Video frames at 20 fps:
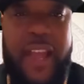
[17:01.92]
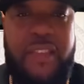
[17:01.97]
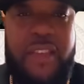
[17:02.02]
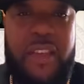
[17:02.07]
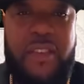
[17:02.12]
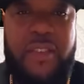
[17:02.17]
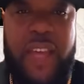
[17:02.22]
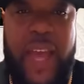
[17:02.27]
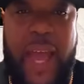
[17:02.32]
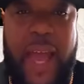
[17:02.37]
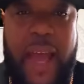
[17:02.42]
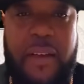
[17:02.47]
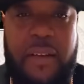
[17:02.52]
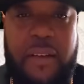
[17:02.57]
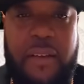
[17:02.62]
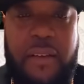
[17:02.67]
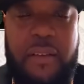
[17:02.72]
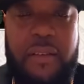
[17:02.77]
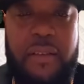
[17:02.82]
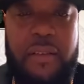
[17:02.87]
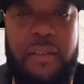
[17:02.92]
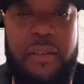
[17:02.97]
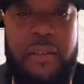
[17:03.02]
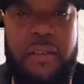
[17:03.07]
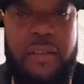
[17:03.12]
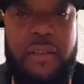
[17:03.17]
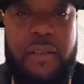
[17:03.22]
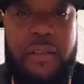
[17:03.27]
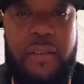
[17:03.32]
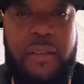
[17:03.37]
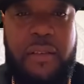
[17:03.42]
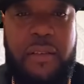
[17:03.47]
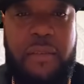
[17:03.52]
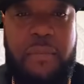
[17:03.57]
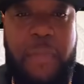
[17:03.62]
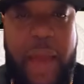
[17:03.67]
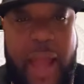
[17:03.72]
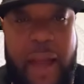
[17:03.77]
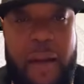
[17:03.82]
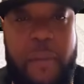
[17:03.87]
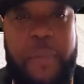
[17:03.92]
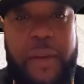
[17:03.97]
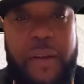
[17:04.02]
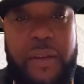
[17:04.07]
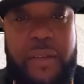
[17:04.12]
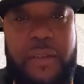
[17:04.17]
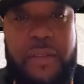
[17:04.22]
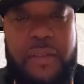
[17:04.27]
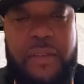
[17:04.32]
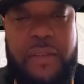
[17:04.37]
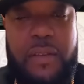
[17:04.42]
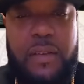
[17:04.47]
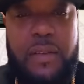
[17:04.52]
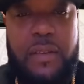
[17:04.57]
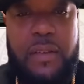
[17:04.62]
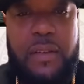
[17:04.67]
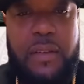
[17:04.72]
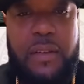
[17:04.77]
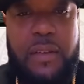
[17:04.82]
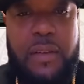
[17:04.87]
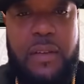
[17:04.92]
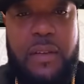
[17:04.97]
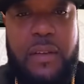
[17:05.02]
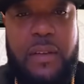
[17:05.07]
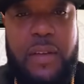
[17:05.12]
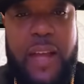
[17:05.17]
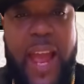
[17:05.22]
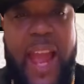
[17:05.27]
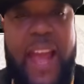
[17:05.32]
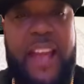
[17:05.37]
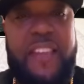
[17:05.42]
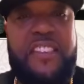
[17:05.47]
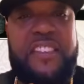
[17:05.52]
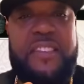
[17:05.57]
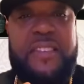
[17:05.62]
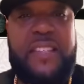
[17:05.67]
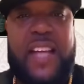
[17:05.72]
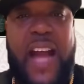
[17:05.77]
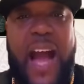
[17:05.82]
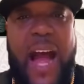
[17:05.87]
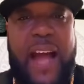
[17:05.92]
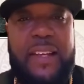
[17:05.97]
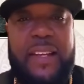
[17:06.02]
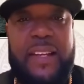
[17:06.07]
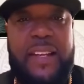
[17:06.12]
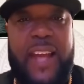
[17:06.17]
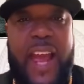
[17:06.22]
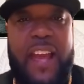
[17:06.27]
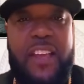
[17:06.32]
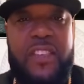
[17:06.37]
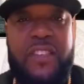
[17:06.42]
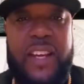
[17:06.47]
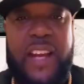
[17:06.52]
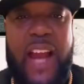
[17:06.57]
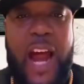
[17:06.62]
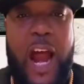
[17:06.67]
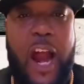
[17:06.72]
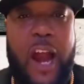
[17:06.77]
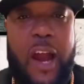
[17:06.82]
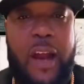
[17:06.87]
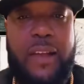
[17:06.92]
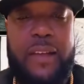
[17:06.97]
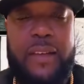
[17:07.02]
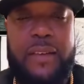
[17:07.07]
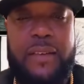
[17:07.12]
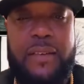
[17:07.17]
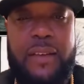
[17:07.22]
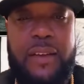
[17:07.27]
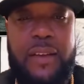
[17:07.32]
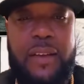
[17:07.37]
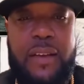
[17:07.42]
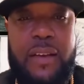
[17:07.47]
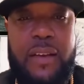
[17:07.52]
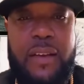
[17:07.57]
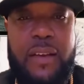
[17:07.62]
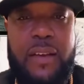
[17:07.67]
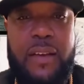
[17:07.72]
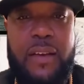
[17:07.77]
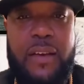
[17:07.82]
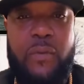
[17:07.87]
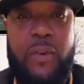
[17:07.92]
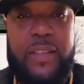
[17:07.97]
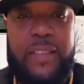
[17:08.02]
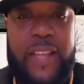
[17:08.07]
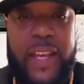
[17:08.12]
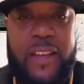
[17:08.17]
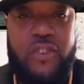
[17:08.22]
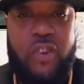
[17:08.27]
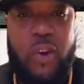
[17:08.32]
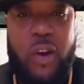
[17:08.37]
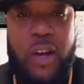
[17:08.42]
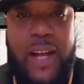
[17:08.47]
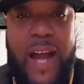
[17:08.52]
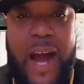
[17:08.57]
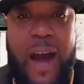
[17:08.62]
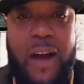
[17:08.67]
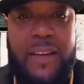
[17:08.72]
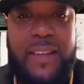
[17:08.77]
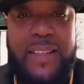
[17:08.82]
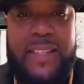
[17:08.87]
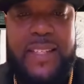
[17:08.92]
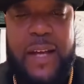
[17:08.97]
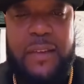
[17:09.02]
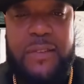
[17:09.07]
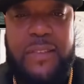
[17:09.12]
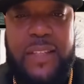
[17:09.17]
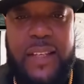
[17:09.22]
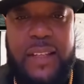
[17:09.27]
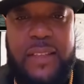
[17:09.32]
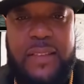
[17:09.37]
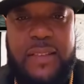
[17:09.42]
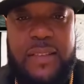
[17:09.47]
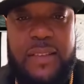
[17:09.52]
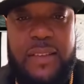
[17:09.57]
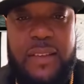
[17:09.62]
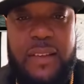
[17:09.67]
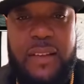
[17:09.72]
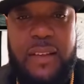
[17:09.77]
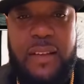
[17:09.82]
Ancient China, mound builders. Ancient Scotland, ancient Ireland, which they start calling Celtics,